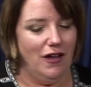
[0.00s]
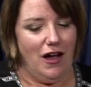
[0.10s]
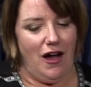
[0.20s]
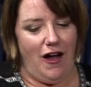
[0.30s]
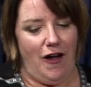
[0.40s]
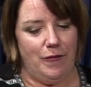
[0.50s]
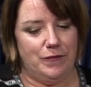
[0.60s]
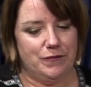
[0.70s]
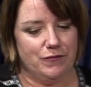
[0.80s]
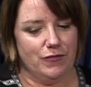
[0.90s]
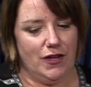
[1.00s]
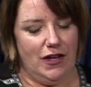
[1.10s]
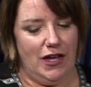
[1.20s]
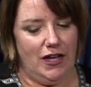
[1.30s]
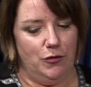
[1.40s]

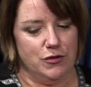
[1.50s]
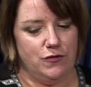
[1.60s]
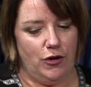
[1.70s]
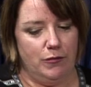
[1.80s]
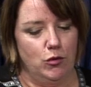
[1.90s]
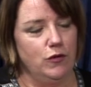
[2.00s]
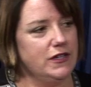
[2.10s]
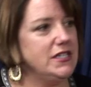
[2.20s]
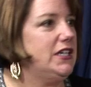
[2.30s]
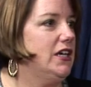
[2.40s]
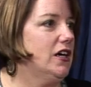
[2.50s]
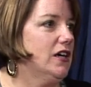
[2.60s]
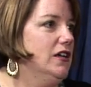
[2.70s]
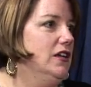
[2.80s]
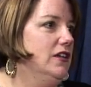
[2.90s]
And it was very moving to
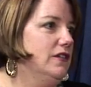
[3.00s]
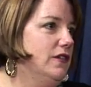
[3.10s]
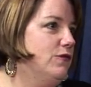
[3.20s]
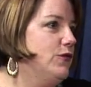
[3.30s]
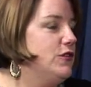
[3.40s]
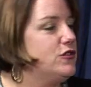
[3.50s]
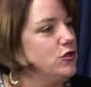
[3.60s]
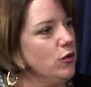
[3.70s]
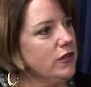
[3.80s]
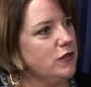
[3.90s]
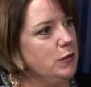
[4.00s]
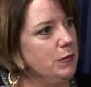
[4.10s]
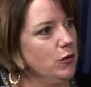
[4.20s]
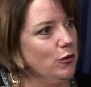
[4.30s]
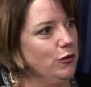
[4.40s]
hear for these stories of
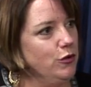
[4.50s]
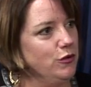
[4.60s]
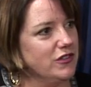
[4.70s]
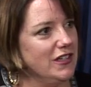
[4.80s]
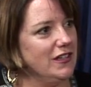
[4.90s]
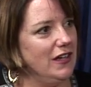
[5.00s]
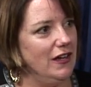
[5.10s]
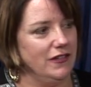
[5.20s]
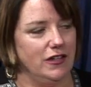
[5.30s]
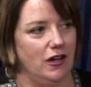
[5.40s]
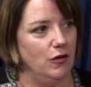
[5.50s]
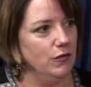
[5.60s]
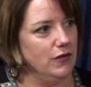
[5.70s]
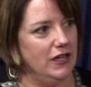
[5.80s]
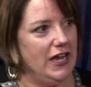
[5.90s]
people who used a
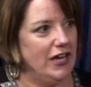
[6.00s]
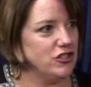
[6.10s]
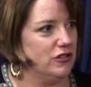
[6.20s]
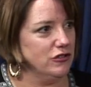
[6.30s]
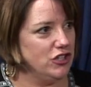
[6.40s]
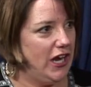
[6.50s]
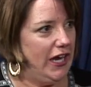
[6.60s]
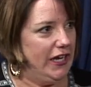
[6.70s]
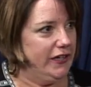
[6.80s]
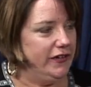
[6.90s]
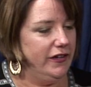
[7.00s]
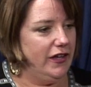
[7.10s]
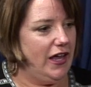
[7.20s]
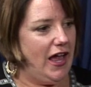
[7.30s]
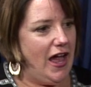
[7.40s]
national chain,
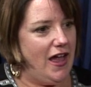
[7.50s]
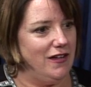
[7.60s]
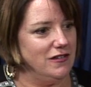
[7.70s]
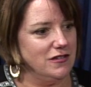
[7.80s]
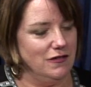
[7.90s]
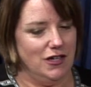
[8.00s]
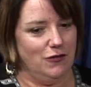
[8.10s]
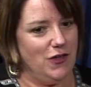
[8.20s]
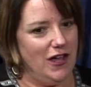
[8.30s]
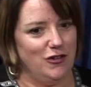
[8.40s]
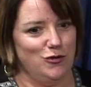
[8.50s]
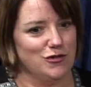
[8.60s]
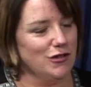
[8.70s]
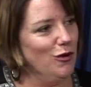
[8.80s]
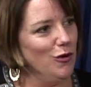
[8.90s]
and if they had used
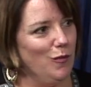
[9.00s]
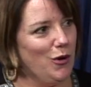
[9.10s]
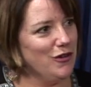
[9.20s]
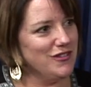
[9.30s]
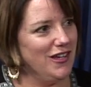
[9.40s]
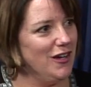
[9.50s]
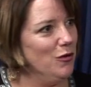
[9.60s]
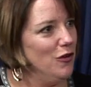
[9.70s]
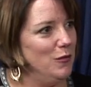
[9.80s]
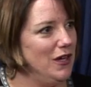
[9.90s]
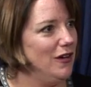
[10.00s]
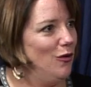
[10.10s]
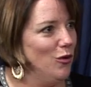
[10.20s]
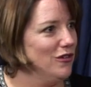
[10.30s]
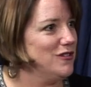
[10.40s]
a local person, it would have made a
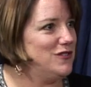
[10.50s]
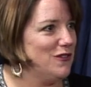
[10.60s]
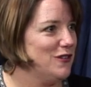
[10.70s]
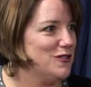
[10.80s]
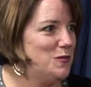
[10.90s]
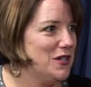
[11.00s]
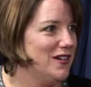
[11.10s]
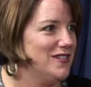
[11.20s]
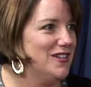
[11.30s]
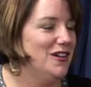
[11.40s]
world of difference, because